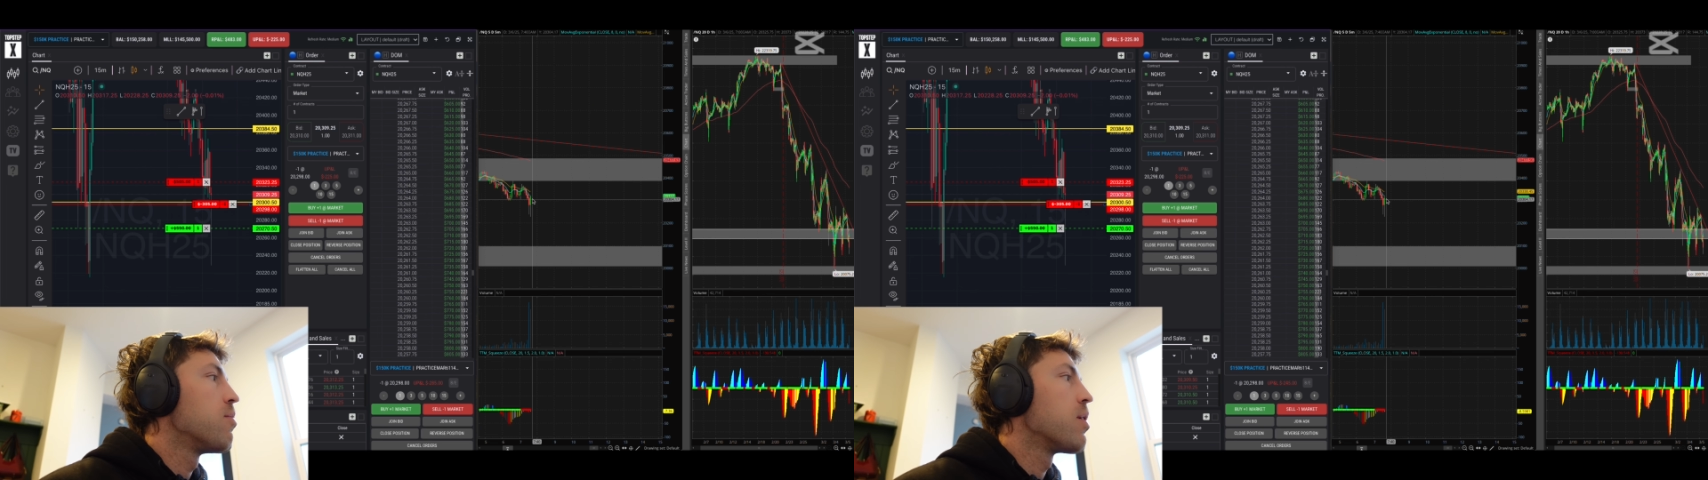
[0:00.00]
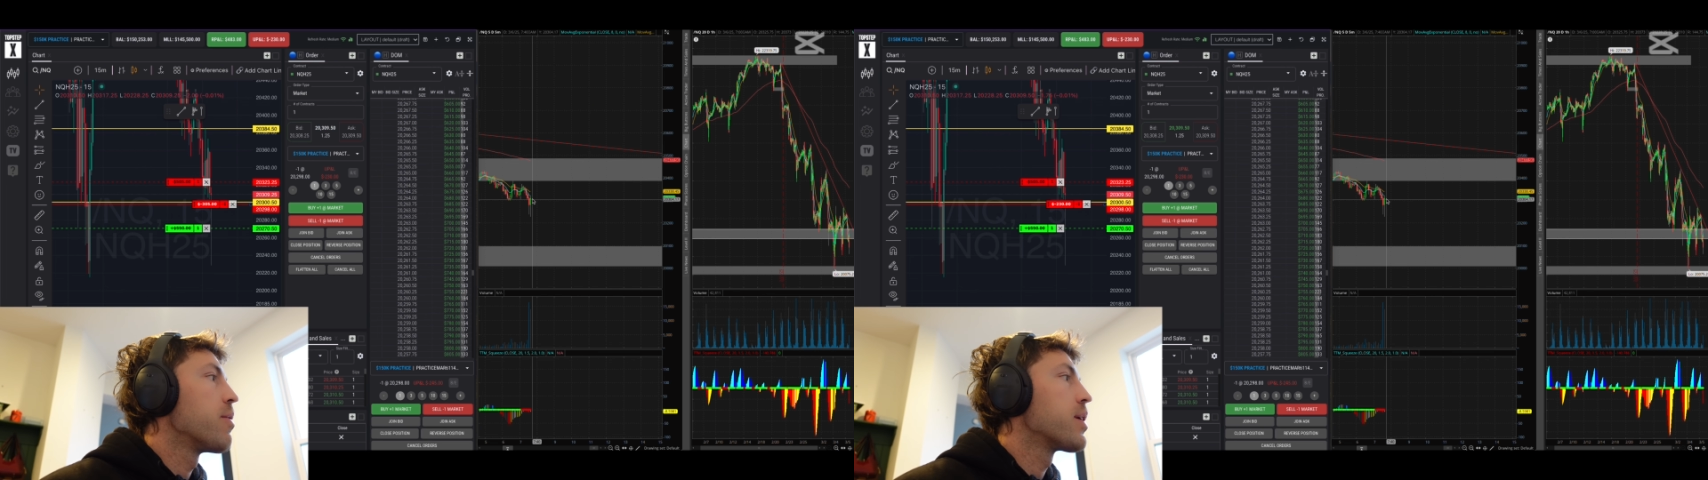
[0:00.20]

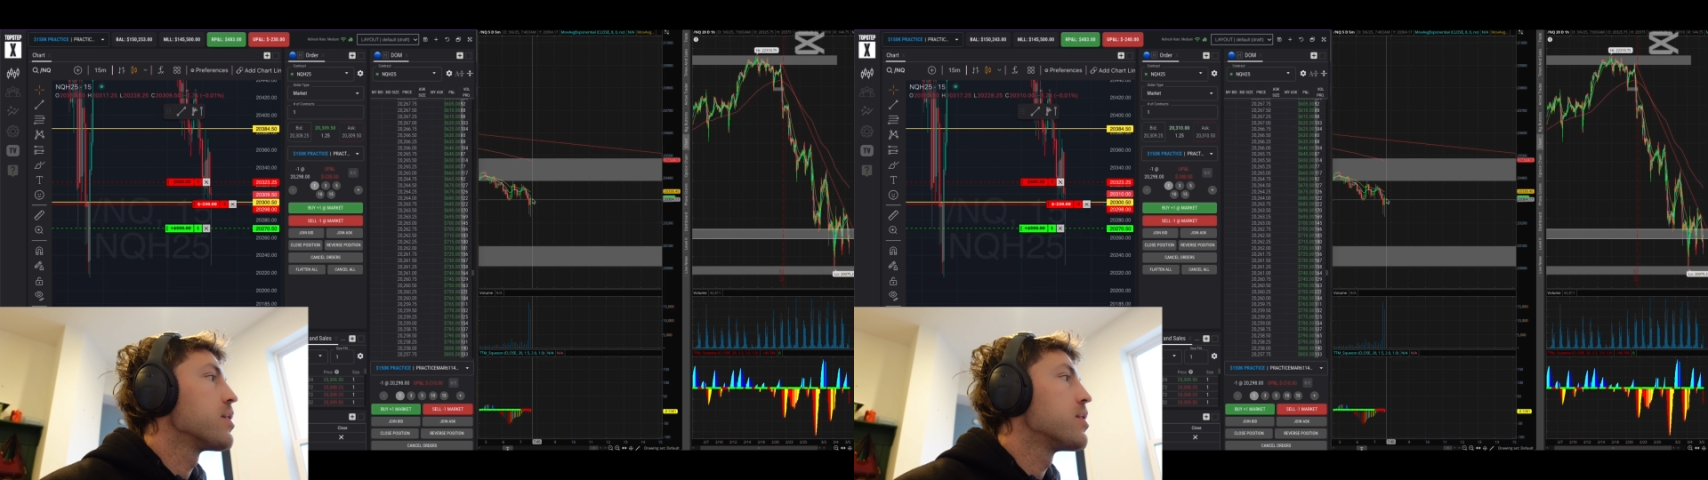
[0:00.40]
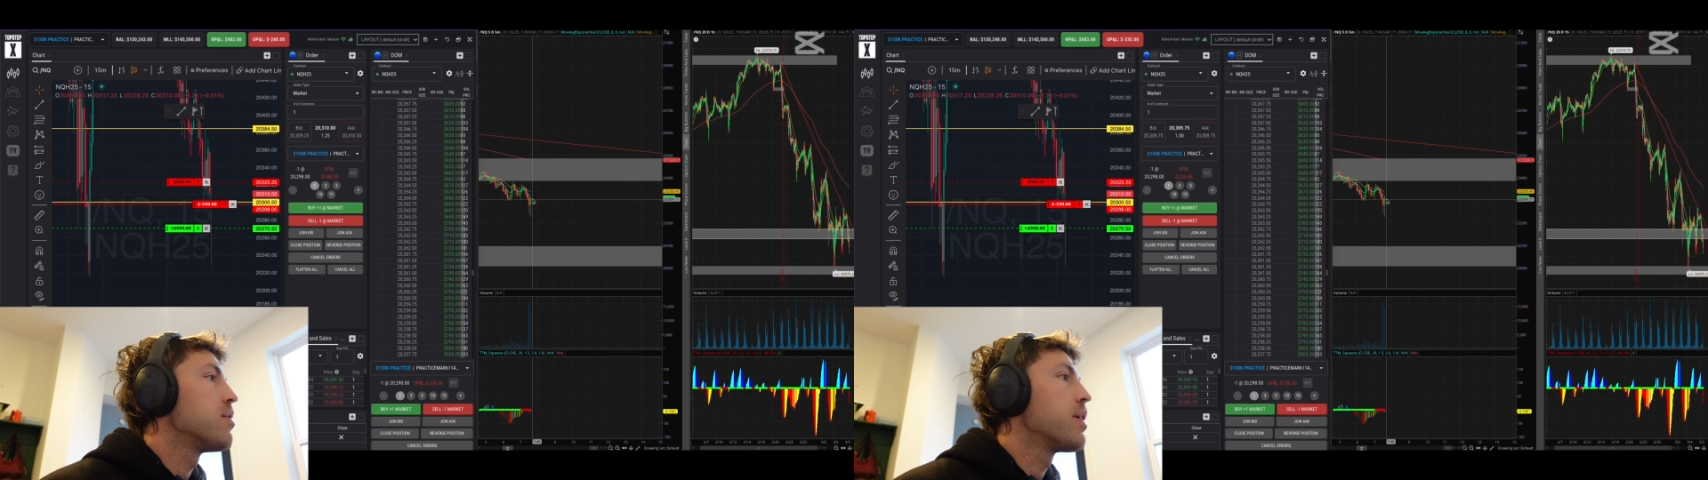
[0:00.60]
where we can
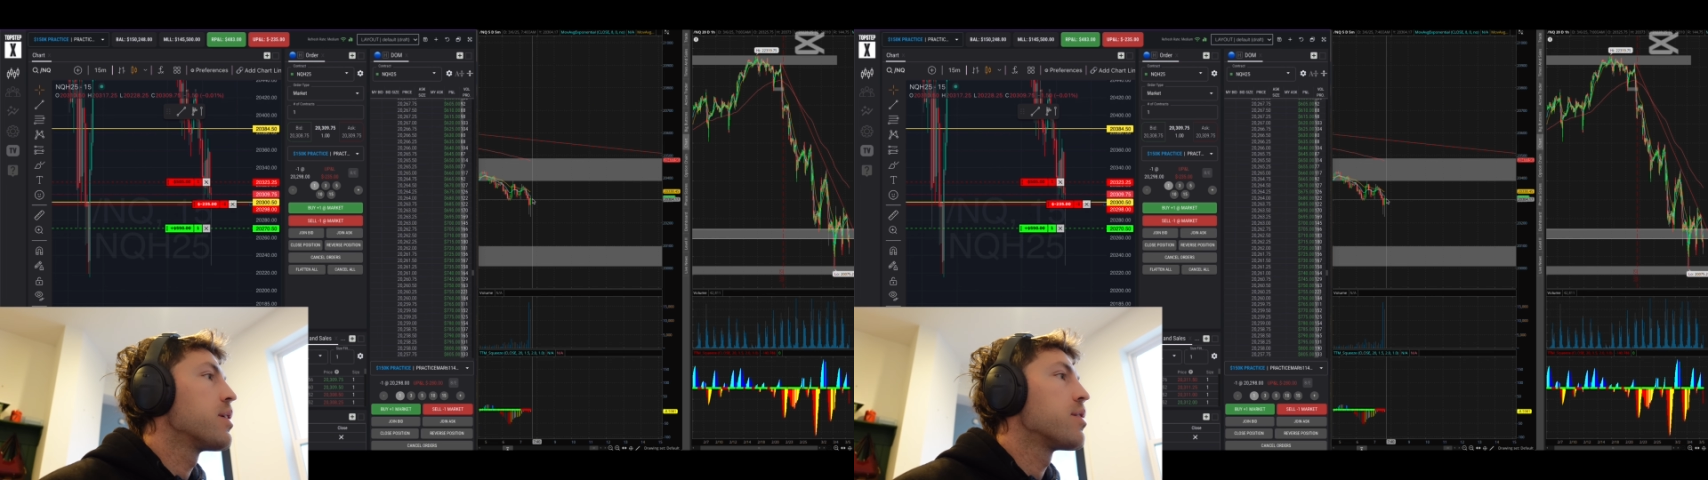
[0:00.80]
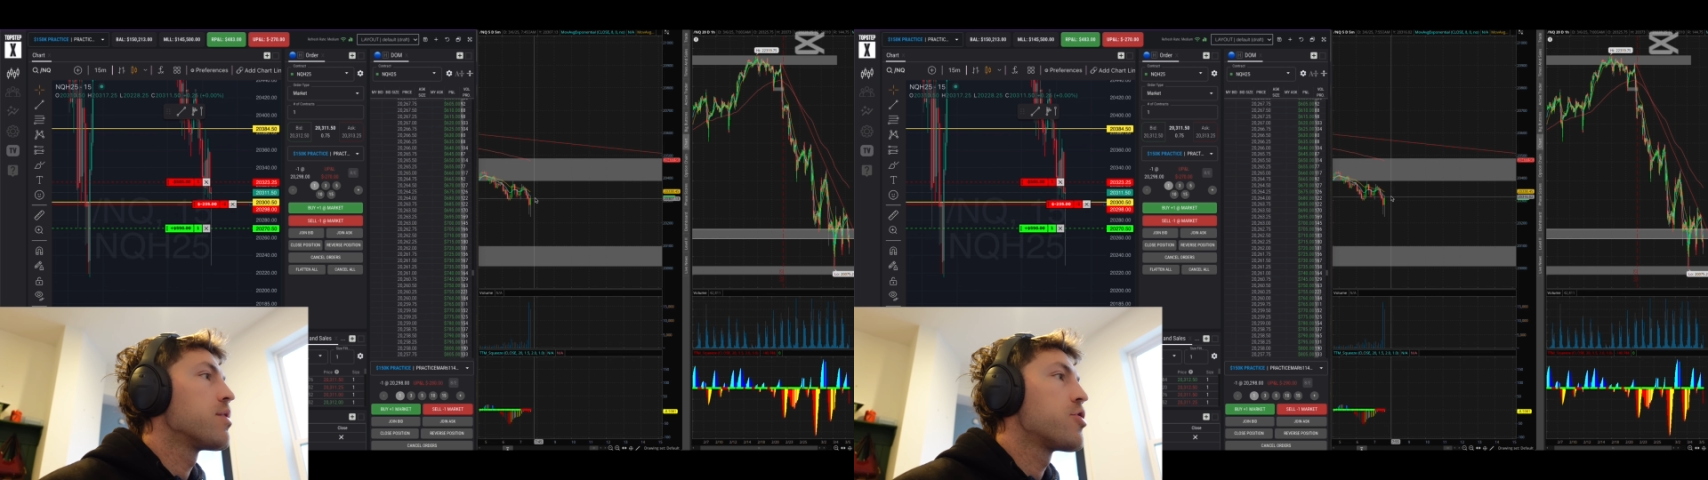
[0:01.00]
still get
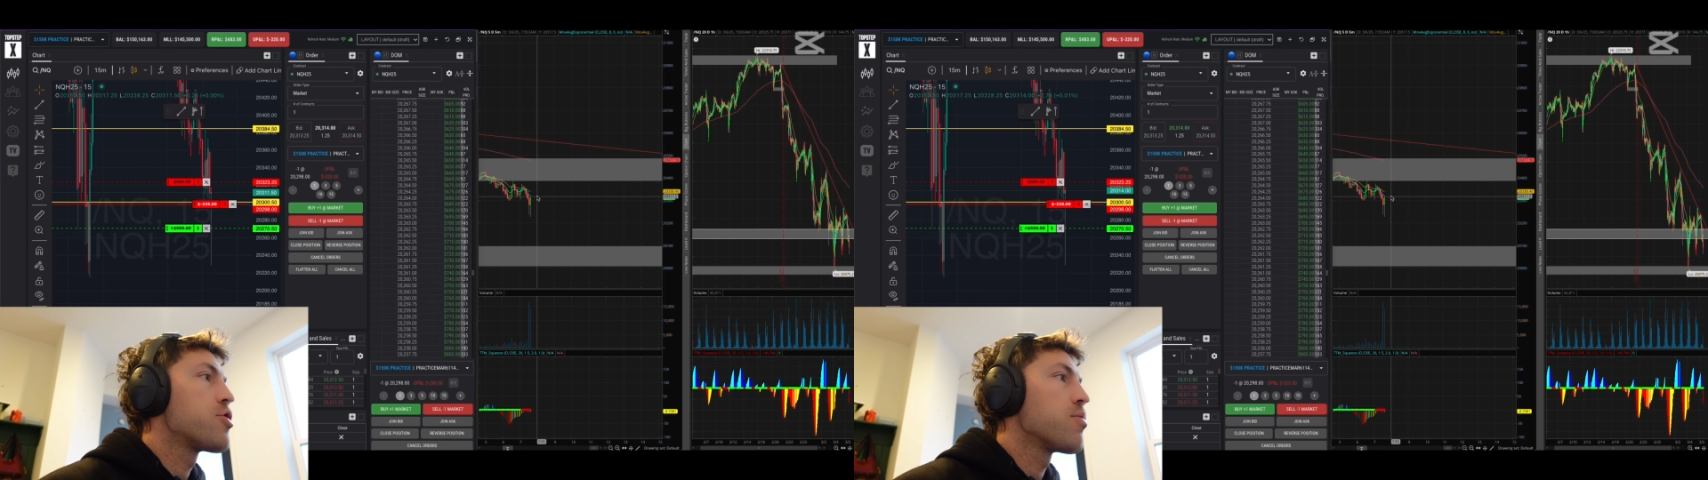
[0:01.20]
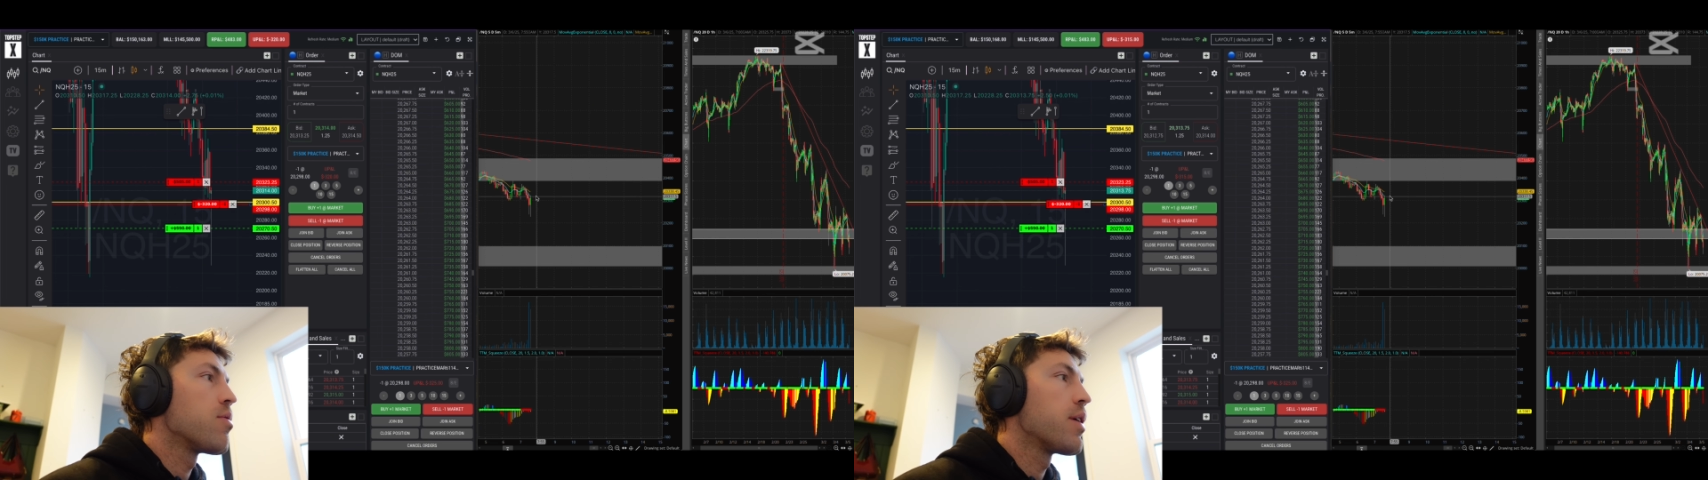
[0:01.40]
a
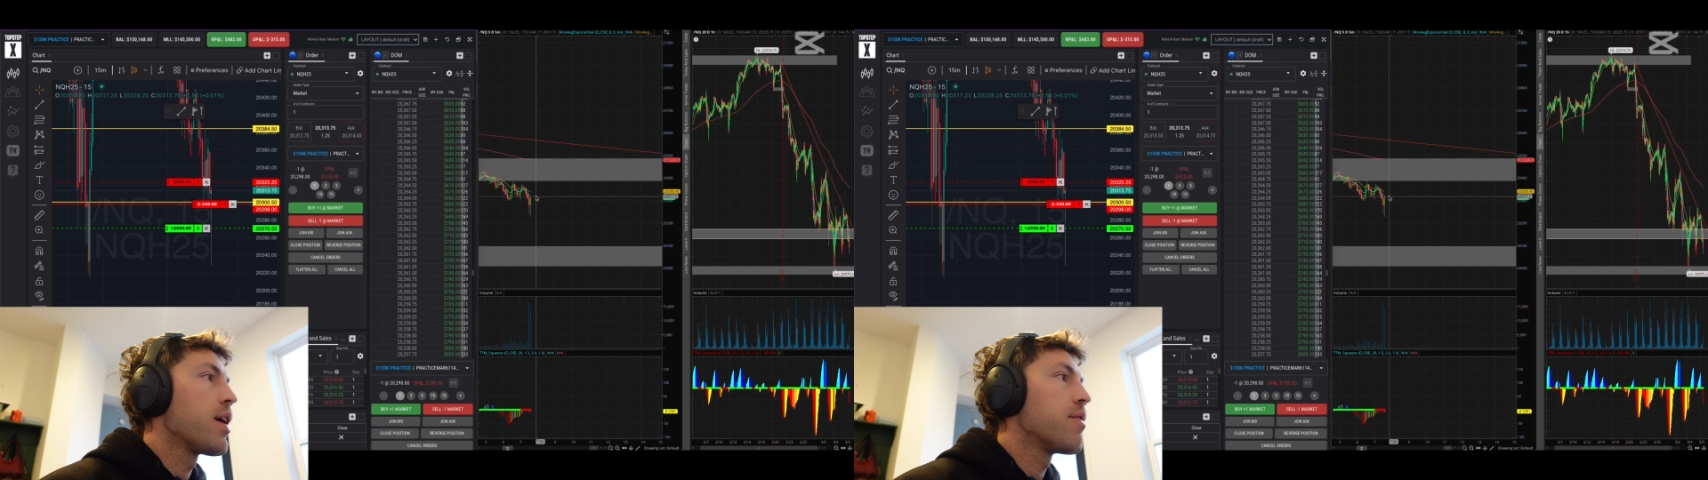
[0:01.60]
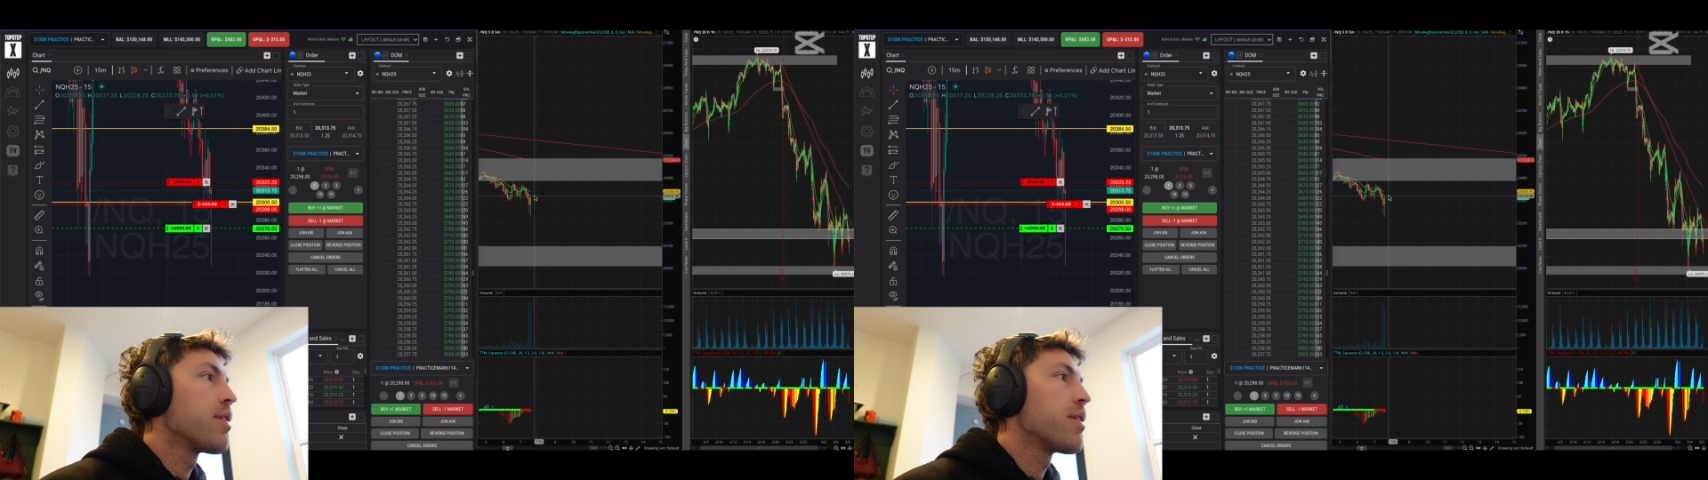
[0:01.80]
short out of